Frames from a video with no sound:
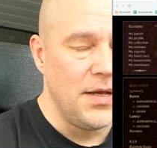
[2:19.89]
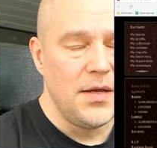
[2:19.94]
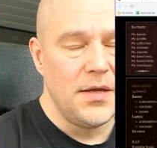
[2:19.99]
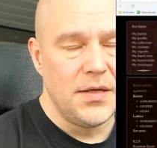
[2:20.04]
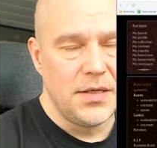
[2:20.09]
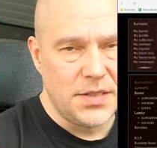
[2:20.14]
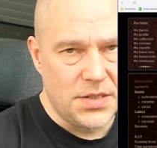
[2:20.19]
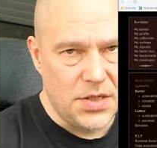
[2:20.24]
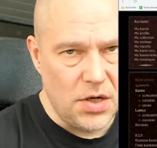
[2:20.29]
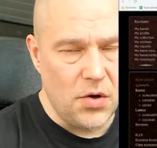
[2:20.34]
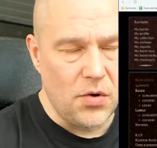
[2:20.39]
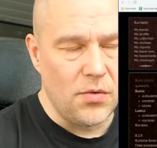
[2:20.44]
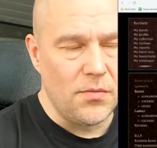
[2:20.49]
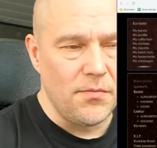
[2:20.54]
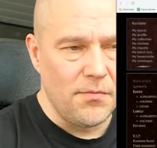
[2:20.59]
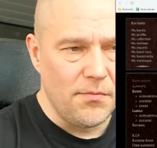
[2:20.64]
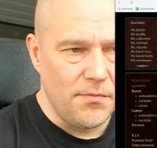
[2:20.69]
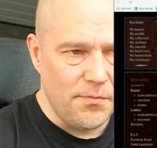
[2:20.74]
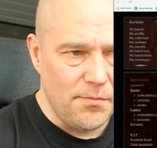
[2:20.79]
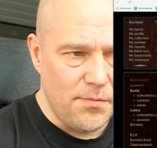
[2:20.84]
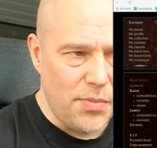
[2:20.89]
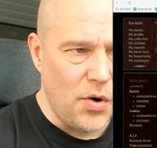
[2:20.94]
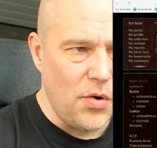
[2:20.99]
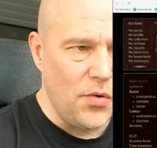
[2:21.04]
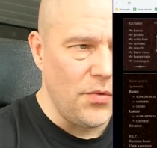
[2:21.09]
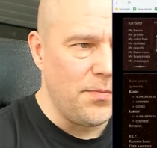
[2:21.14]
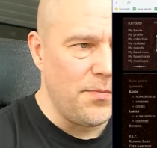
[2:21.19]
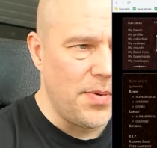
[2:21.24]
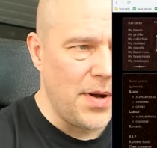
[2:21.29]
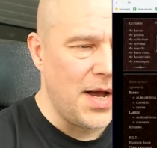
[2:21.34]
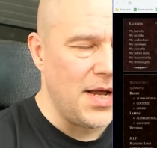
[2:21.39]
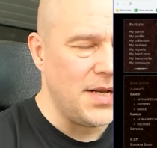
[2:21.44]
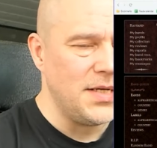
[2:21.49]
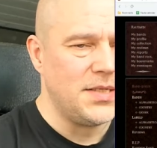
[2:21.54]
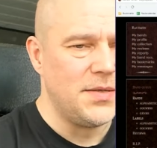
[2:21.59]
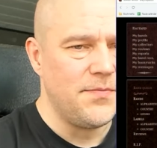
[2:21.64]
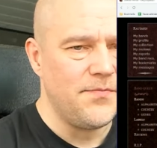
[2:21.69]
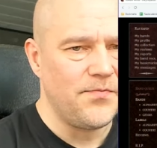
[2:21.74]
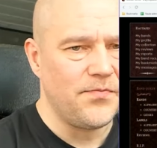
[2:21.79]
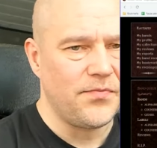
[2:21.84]
So, both
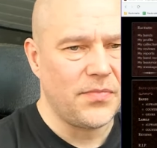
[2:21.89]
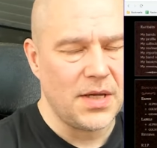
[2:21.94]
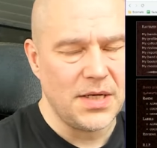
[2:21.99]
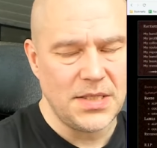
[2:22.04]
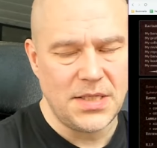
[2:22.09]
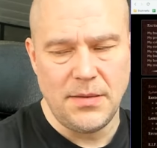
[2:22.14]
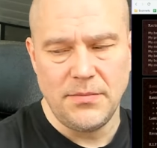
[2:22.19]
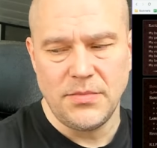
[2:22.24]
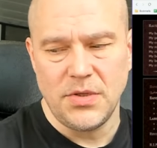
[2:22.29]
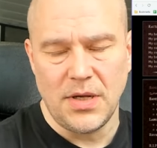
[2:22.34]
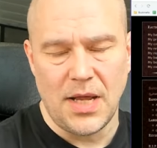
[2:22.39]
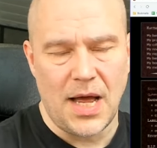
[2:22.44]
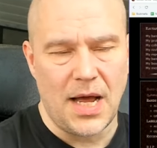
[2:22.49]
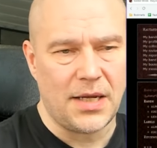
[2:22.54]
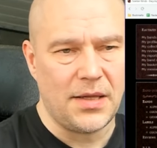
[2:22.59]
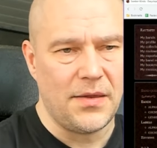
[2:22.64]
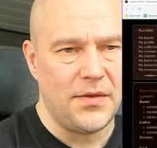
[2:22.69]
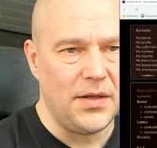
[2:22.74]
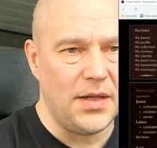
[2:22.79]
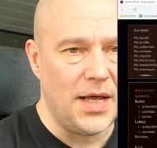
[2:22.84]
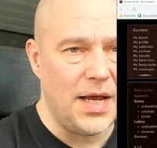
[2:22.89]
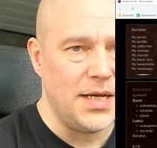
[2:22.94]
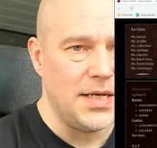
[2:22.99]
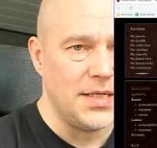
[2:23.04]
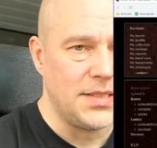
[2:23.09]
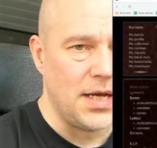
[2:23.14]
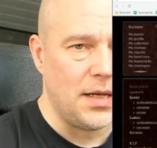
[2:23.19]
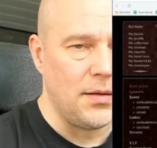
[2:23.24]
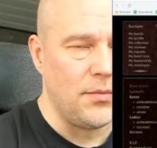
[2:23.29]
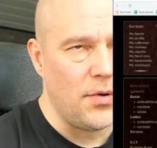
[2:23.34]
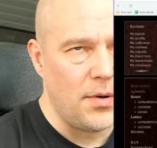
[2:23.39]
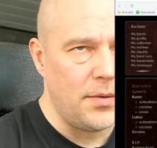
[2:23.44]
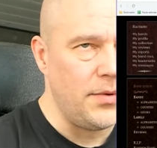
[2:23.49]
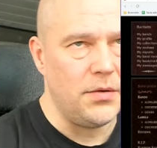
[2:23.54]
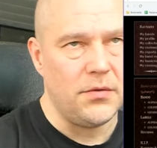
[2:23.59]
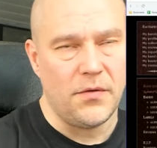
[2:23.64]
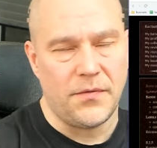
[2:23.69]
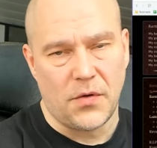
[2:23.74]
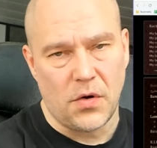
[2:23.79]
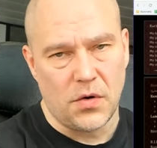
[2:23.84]
bands seem to lack the latest album. I mean,
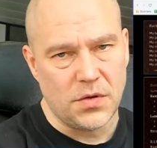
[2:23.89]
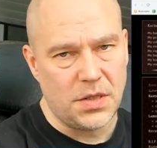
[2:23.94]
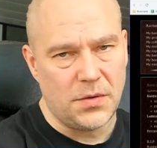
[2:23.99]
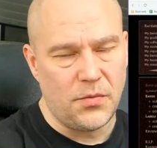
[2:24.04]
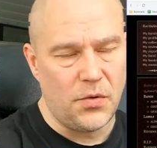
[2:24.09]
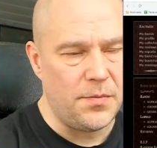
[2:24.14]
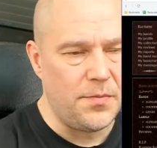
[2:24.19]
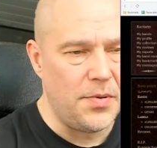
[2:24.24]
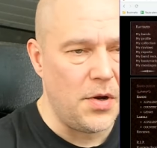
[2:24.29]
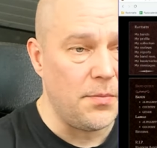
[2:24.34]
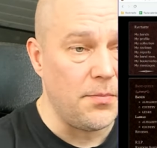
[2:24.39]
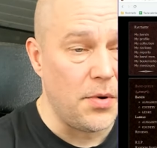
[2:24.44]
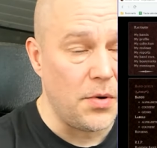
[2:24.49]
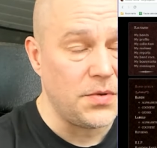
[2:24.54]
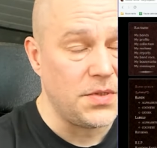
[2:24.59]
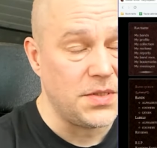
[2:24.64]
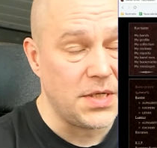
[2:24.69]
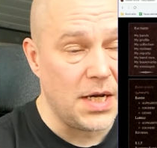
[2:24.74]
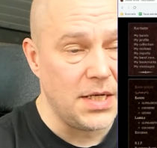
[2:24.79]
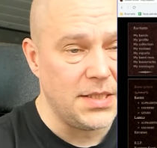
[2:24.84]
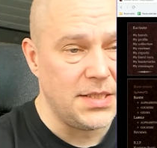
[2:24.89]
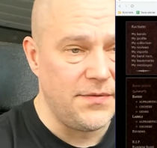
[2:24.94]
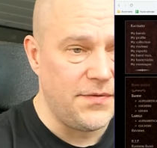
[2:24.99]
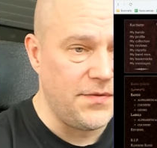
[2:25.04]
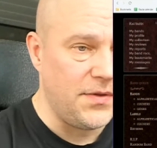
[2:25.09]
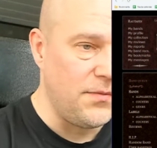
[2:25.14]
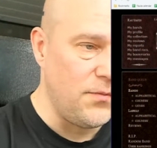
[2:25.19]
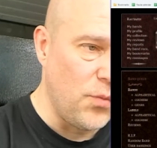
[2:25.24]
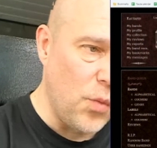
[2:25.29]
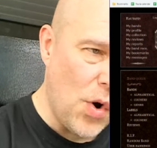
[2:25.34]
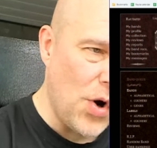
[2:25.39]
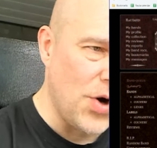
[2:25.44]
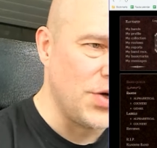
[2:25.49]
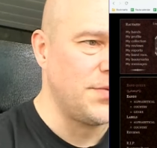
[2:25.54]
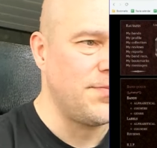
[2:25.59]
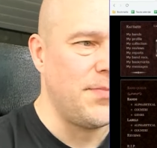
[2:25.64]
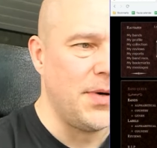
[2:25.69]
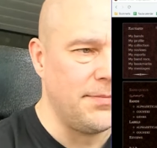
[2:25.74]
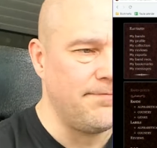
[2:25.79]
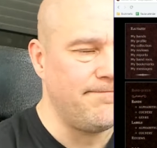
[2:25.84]
of course, it would be on both sides if worse,
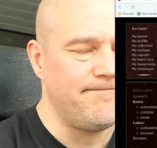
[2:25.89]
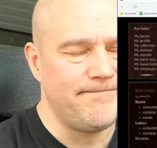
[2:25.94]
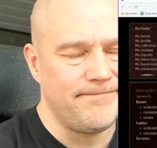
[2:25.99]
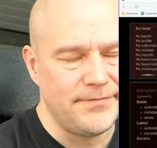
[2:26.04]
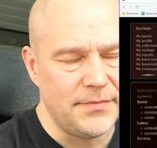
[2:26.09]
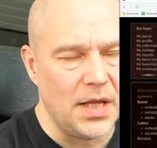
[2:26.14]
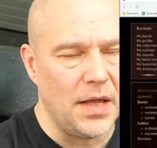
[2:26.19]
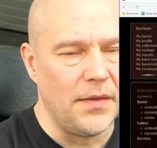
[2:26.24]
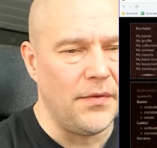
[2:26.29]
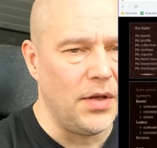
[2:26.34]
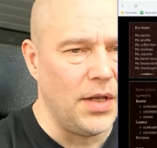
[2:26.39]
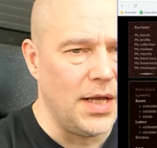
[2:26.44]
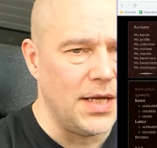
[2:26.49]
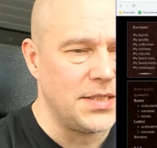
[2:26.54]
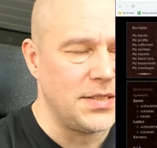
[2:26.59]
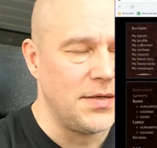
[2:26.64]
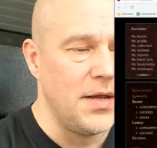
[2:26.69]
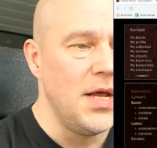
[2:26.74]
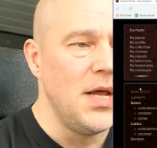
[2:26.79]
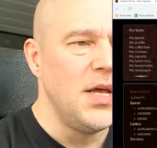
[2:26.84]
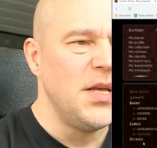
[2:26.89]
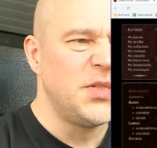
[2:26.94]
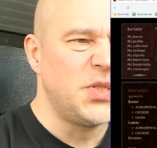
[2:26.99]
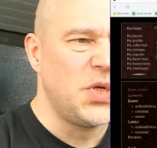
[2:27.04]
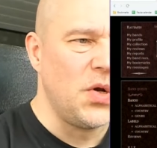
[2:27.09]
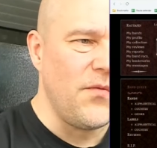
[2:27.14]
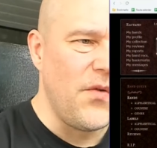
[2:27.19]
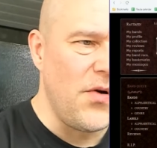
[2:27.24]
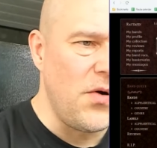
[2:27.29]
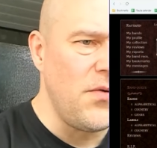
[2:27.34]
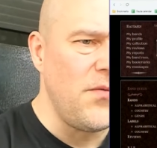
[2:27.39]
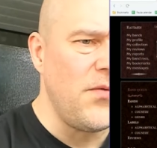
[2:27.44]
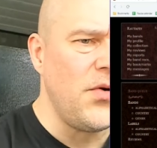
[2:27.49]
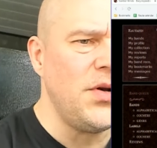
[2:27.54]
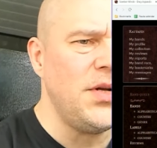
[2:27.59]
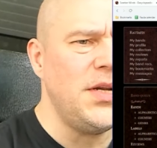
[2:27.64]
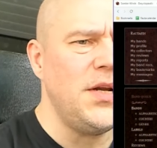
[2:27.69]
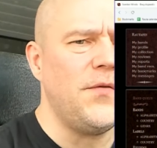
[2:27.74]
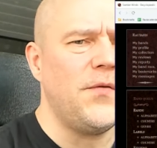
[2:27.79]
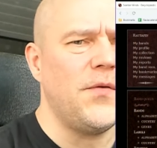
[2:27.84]
but nonetheless. So, very, very
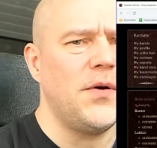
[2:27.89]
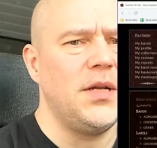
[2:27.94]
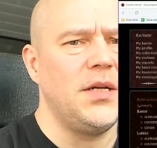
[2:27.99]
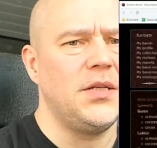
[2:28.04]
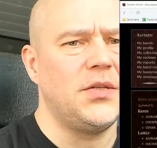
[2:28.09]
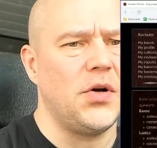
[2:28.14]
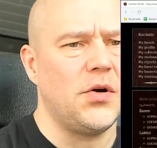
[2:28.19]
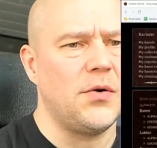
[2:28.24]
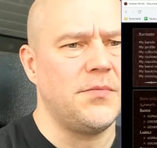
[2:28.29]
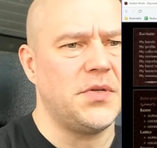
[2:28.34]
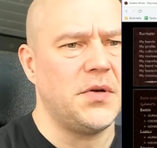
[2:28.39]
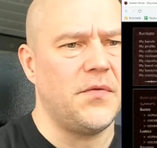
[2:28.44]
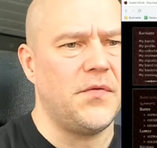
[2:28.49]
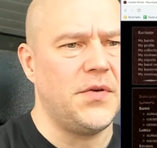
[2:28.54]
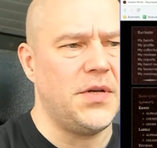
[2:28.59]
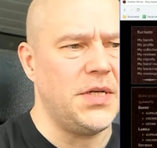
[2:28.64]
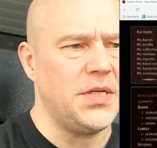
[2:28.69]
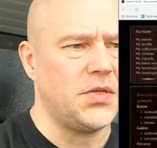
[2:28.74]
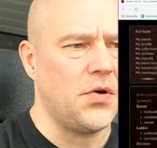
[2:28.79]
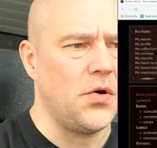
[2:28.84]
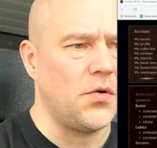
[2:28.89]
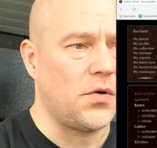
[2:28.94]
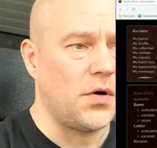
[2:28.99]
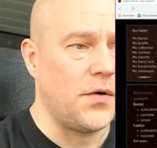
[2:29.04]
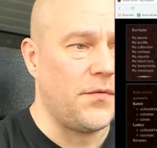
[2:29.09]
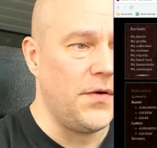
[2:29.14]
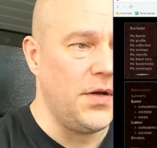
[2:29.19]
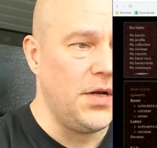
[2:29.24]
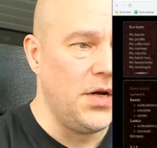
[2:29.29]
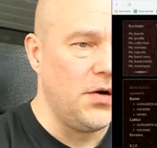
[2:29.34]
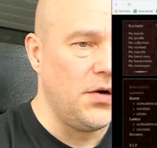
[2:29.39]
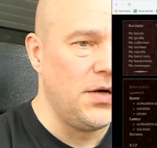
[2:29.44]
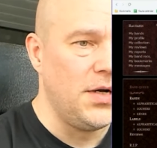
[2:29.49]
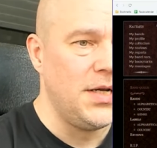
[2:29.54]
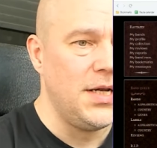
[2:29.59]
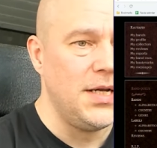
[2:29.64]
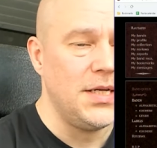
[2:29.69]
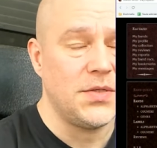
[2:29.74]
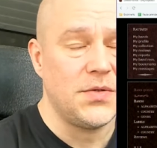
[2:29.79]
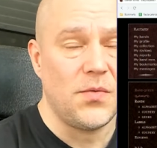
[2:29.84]
different in terms of discography. Here it
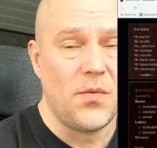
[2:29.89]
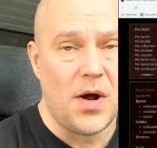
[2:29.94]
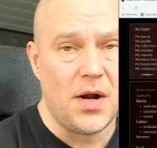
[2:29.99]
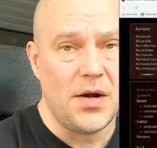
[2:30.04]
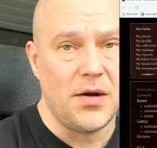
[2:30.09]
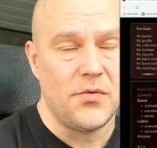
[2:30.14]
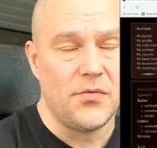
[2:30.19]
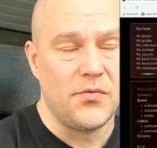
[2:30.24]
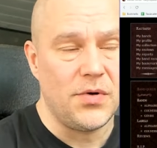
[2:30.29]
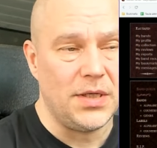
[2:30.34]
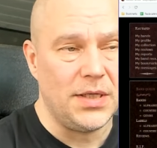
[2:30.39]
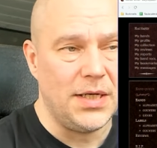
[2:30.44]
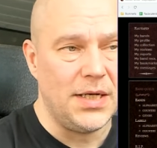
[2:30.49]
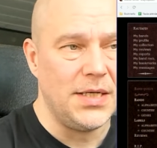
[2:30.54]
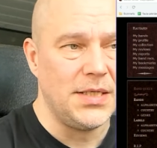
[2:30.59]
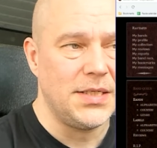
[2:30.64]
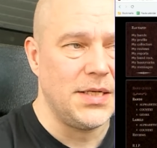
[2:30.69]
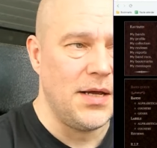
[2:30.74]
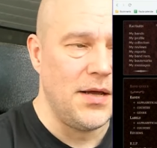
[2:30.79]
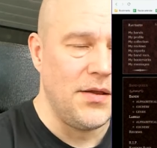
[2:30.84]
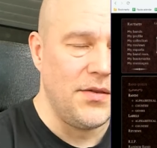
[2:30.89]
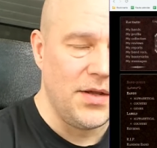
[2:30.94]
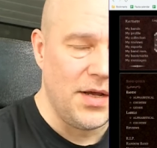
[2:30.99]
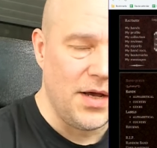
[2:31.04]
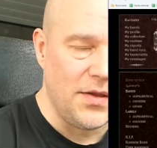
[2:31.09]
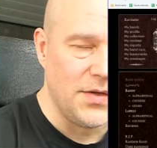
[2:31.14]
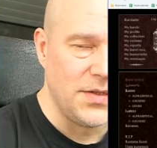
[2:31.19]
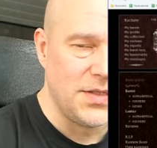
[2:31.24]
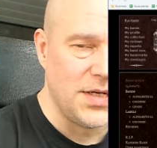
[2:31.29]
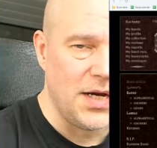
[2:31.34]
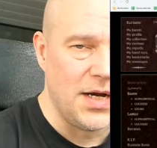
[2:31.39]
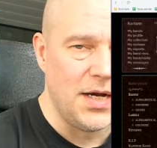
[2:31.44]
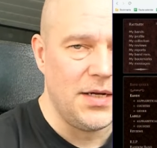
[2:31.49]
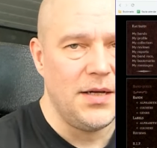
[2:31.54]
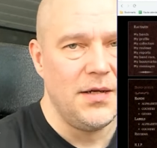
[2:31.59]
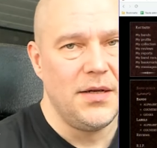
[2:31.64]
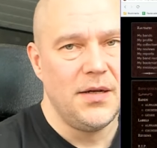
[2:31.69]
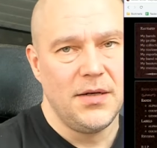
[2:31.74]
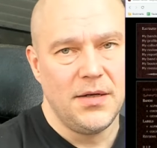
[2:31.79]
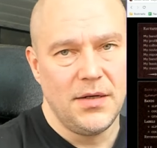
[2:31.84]
is, one release, and the other side,
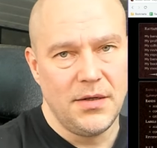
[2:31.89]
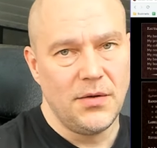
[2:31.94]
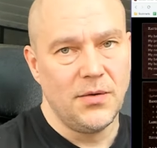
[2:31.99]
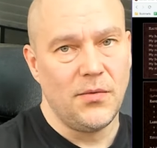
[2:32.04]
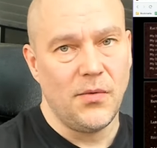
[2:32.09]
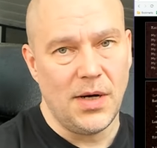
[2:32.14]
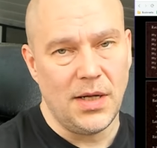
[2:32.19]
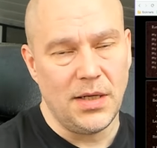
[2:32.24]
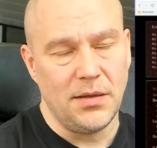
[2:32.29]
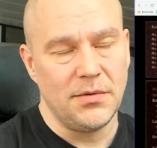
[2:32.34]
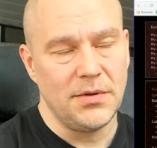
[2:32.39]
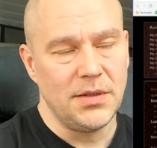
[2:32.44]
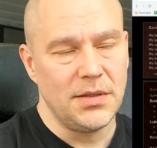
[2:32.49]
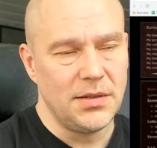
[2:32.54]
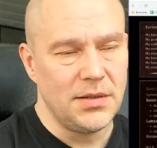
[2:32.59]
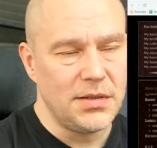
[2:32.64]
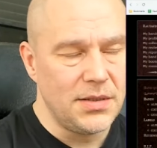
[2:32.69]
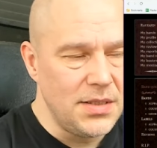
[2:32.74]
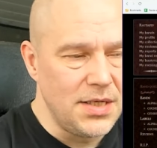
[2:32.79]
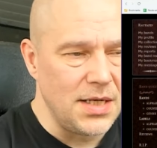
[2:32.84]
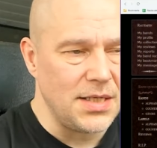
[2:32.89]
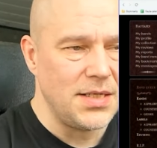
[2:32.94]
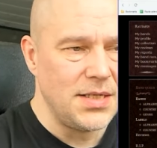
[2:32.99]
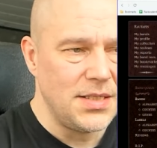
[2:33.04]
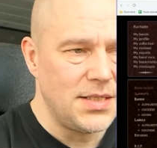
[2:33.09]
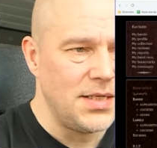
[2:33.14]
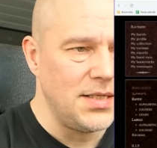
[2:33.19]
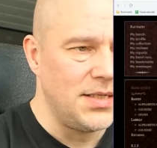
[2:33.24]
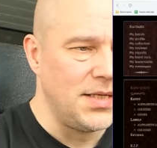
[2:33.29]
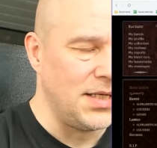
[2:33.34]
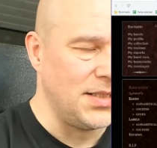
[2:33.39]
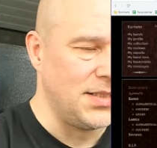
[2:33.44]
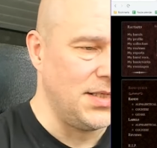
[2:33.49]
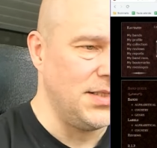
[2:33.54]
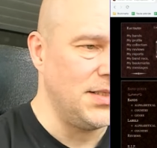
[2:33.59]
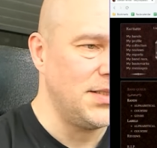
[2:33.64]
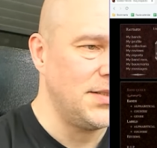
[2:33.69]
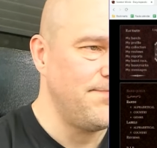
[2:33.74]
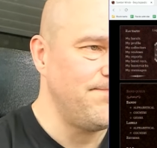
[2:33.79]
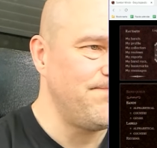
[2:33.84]
well, dozens and
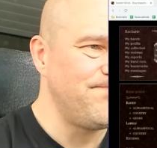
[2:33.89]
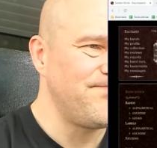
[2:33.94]
dozens.